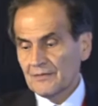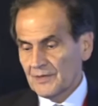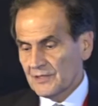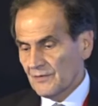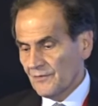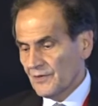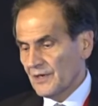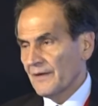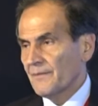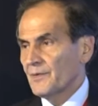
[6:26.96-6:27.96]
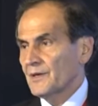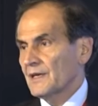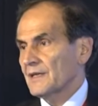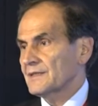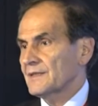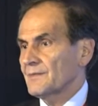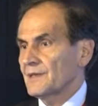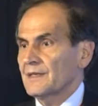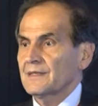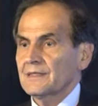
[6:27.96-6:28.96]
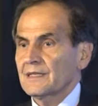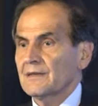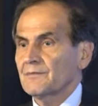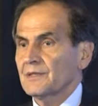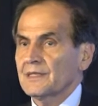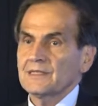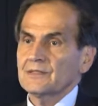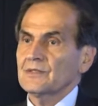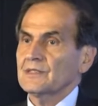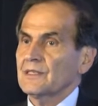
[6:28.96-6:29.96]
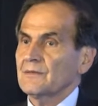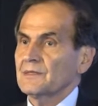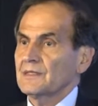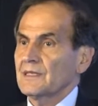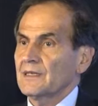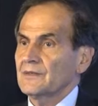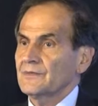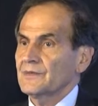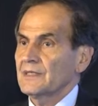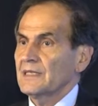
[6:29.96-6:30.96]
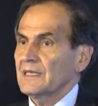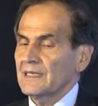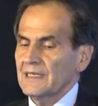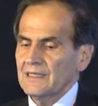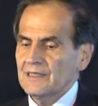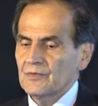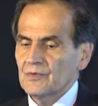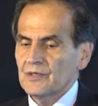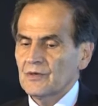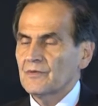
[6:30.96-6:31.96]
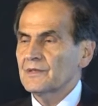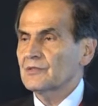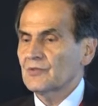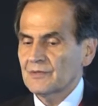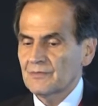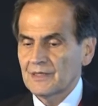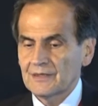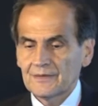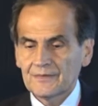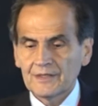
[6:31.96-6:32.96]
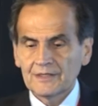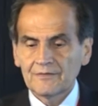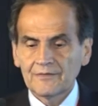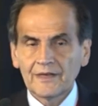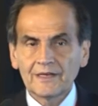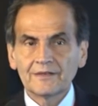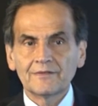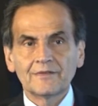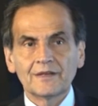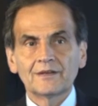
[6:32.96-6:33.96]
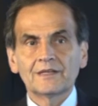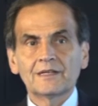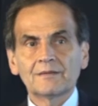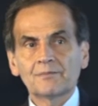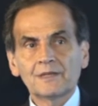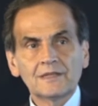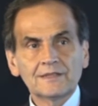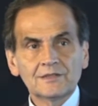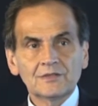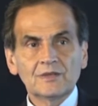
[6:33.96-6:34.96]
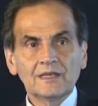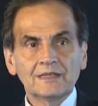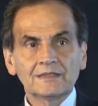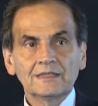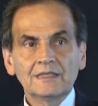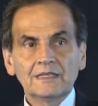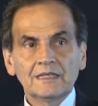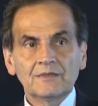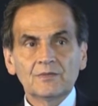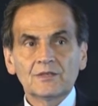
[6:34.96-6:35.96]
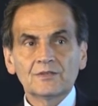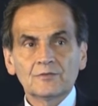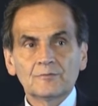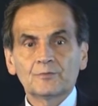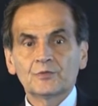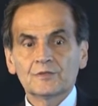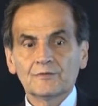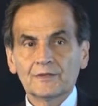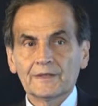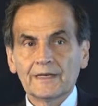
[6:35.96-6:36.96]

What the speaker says: admission for hyperglycemia as a complication is coming down. Again, the word overtreatment is very appealing to us, and we're going to push for